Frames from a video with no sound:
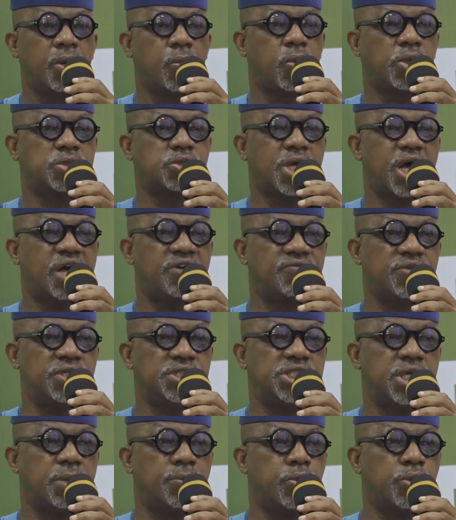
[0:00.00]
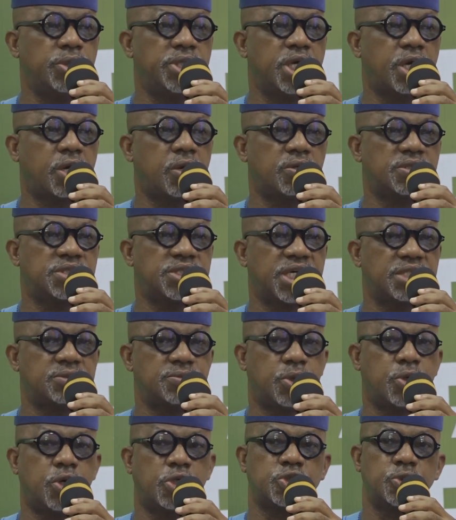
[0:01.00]
We also have the Jebode clusters,
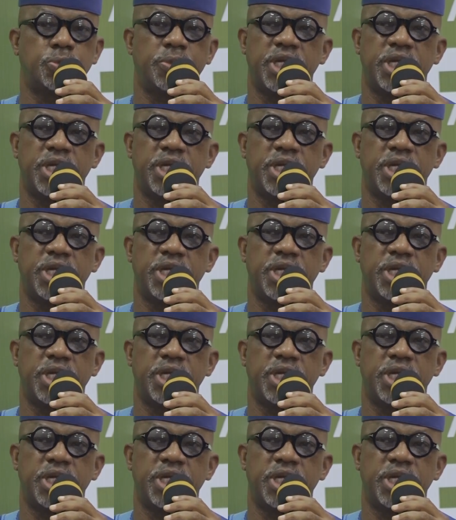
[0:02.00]
because we